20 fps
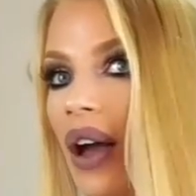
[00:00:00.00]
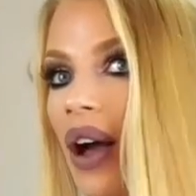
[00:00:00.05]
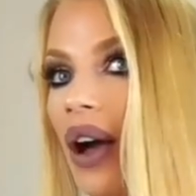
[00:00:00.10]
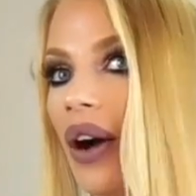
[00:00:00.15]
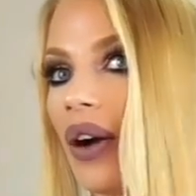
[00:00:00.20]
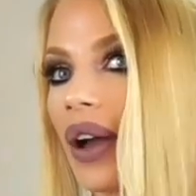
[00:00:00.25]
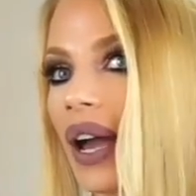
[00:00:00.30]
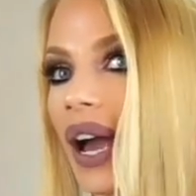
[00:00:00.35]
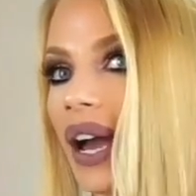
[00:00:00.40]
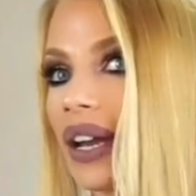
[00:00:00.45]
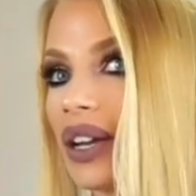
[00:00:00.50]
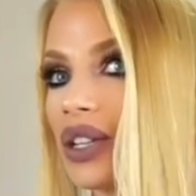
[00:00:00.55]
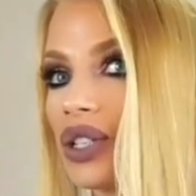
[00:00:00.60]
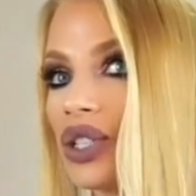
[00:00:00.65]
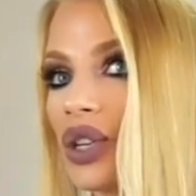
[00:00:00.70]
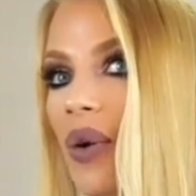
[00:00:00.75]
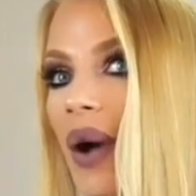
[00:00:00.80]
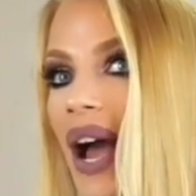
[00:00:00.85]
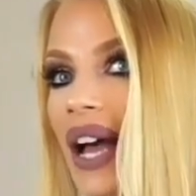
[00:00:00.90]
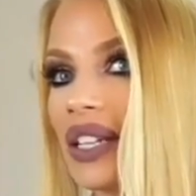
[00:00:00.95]
Okay,
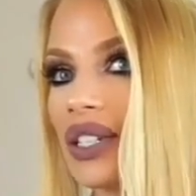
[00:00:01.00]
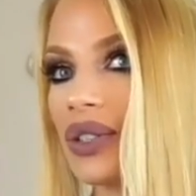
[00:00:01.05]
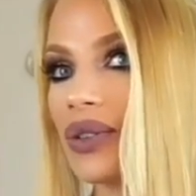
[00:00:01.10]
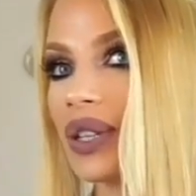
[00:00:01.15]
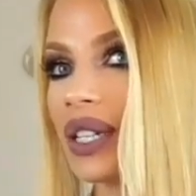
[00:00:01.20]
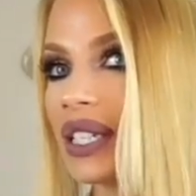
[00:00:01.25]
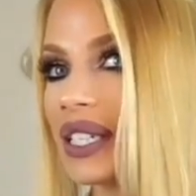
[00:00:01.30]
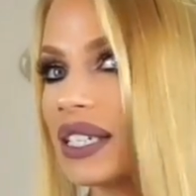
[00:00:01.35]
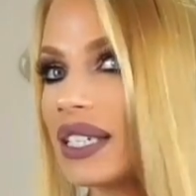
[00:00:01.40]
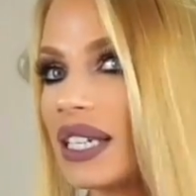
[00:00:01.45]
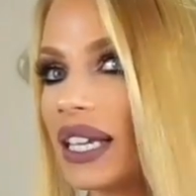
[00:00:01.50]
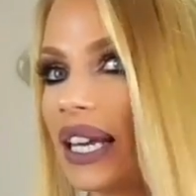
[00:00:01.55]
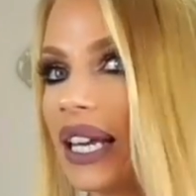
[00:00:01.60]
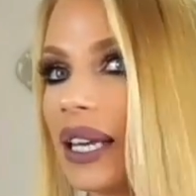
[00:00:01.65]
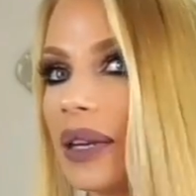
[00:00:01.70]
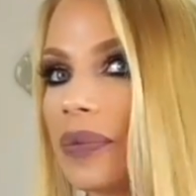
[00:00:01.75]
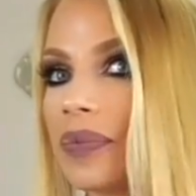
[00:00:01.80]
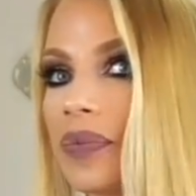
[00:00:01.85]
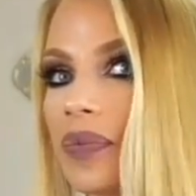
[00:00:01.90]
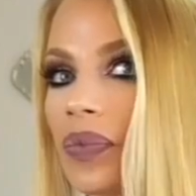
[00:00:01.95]
so as you can
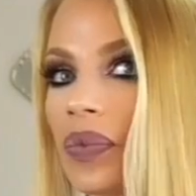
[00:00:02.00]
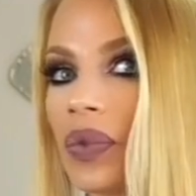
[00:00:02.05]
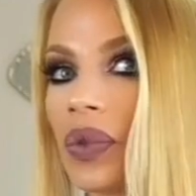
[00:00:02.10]
see,